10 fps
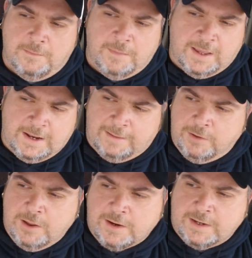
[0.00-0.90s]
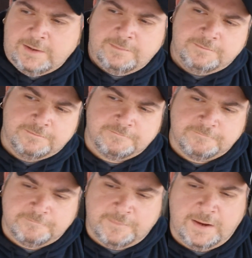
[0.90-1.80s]
But I'm looking,
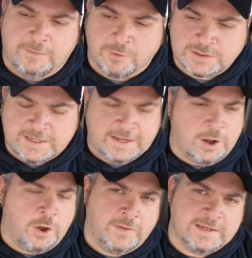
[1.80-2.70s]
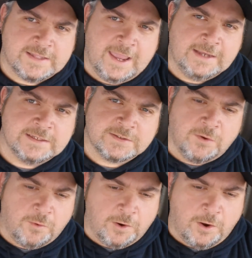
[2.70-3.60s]
and we're seeing all these things that's
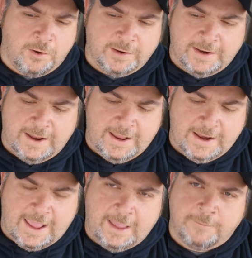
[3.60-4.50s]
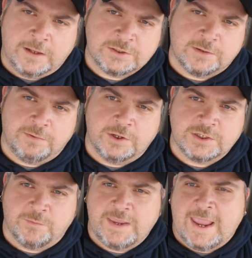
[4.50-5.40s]
going on and how much they're
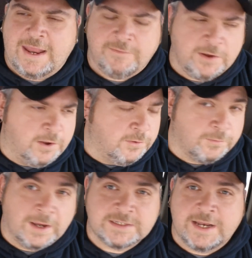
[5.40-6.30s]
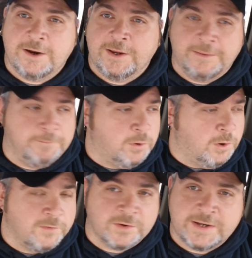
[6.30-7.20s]
pushing. We can't even go to the rest area and
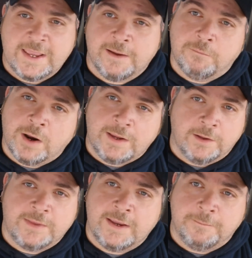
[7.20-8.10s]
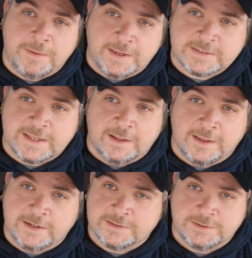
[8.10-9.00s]
pull over and take a break, go take a piss now,
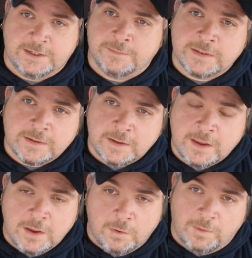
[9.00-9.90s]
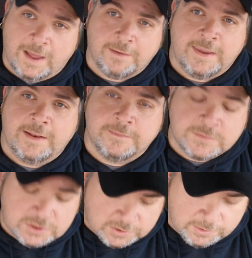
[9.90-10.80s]
ladies and gentlemen, without
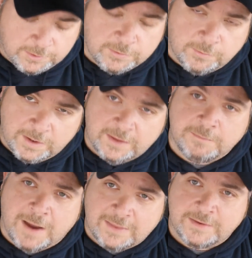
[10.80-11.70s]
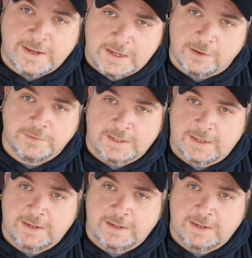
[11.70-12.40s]
getting screwed with by the DOT.